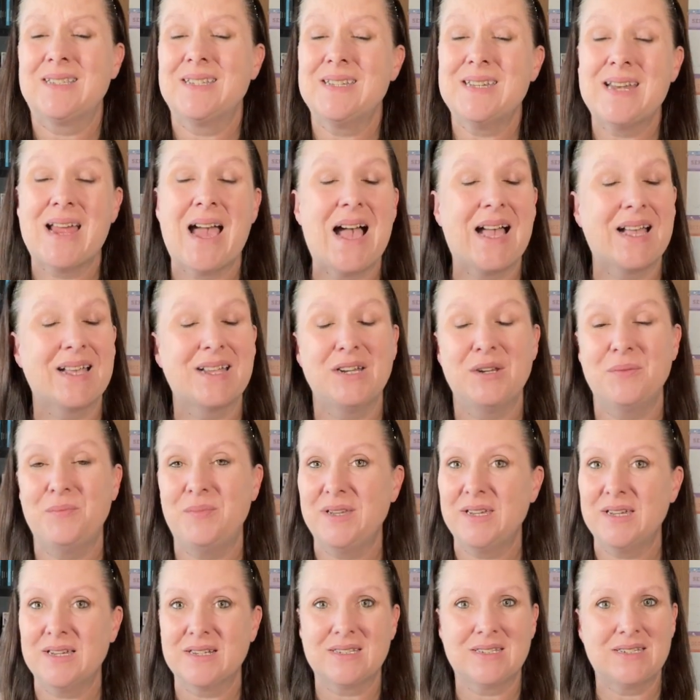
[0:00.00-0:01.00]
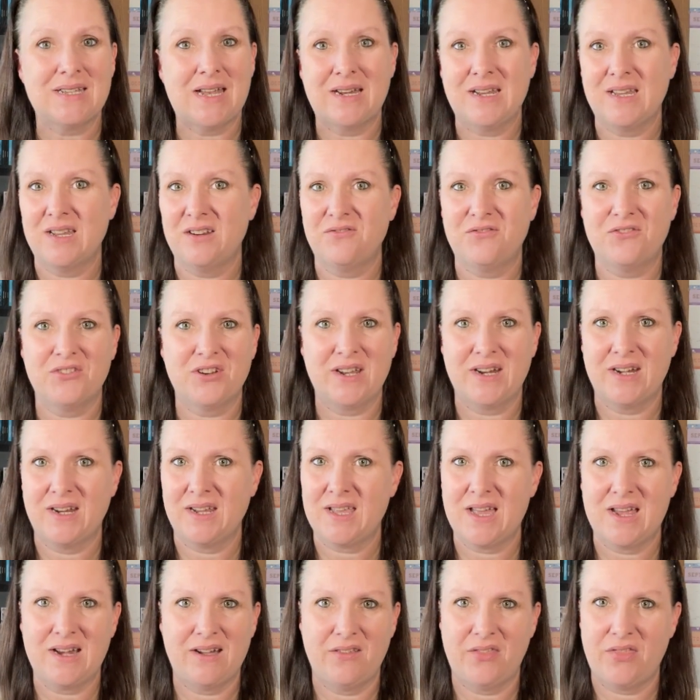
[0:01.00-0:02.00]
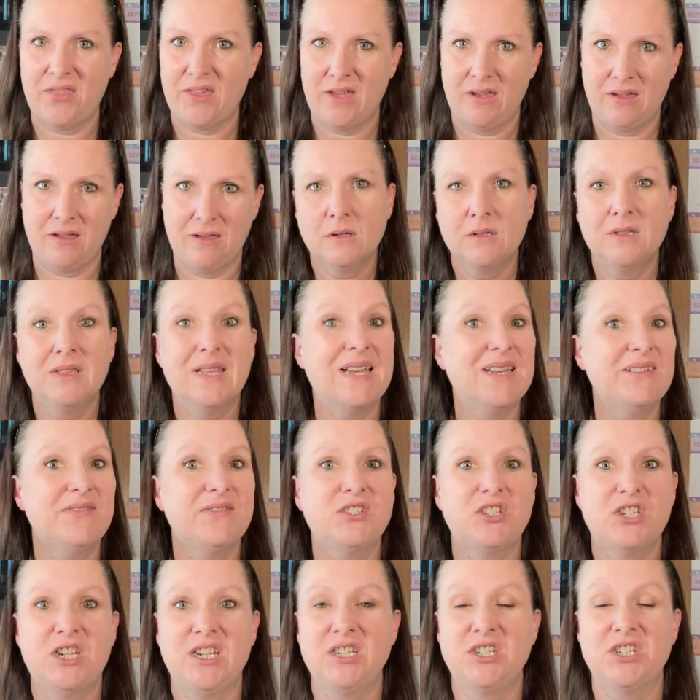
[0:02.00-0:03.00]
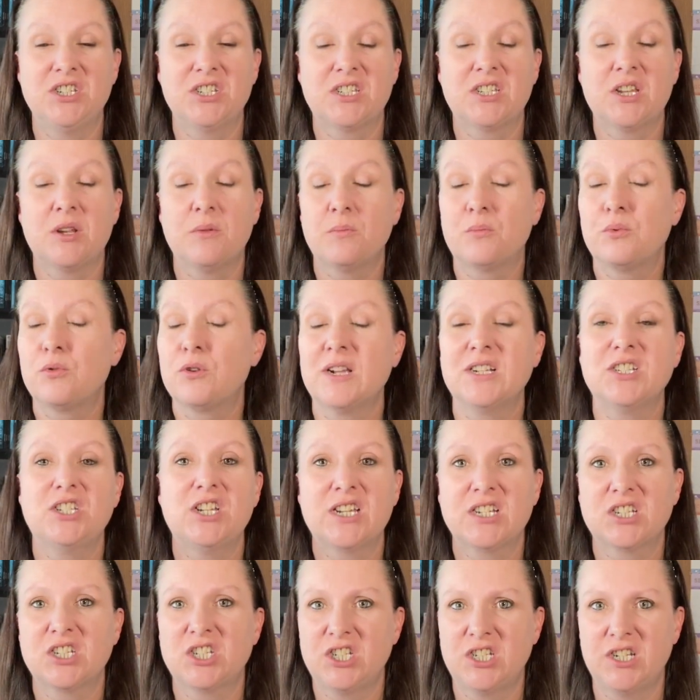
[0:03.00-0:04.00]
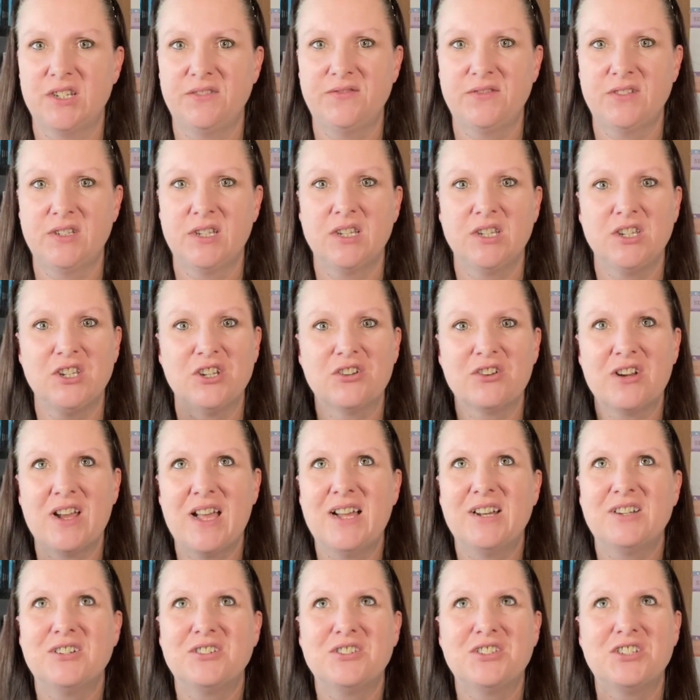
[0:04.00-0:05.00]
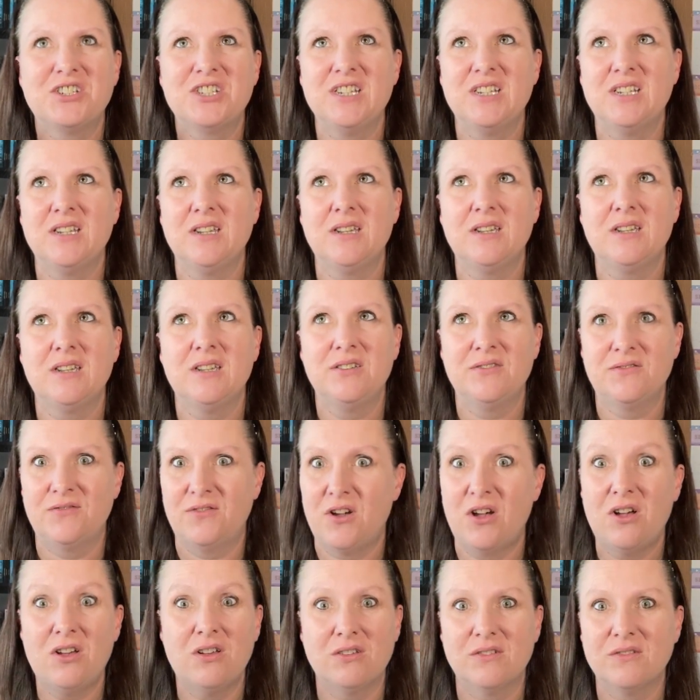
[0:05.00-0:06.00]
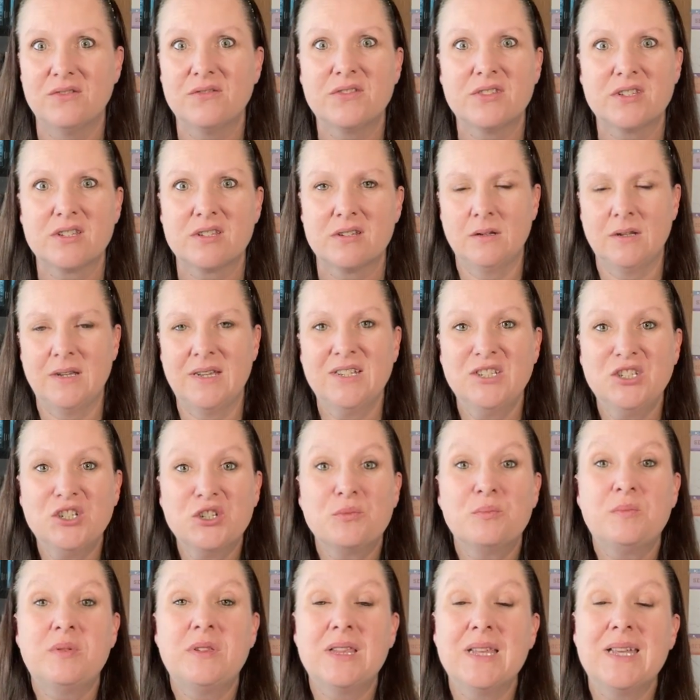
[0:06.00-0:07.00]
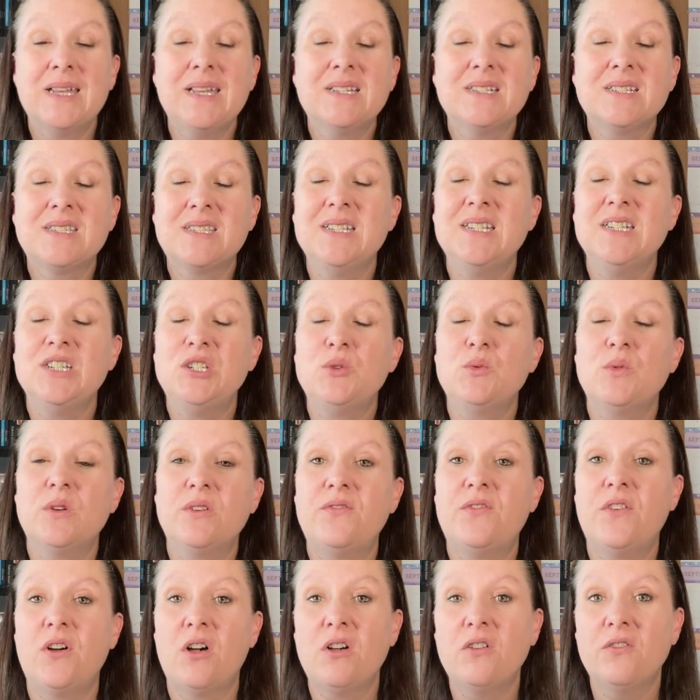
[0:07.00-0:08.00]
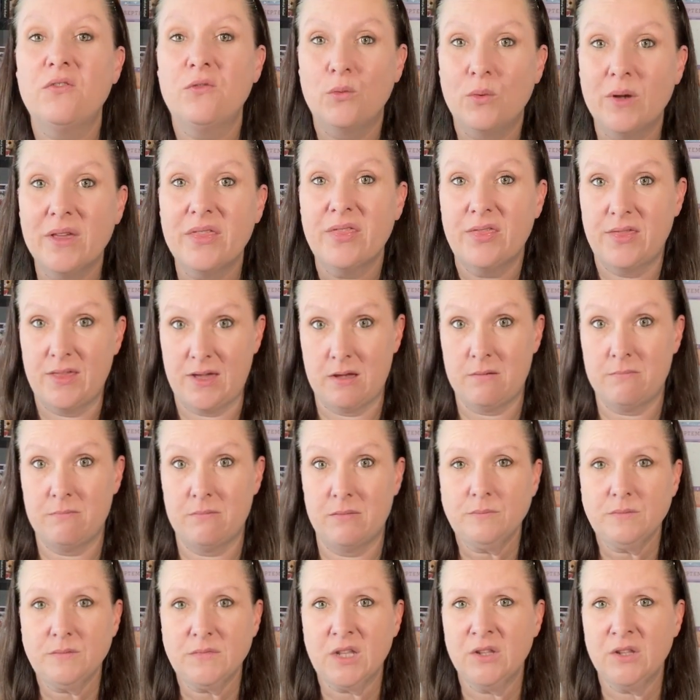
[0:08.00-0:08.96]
not going to be a set it and forget it kind of thing. Life changes, projects shift, your energy evolves, and your plans need to evolve with them.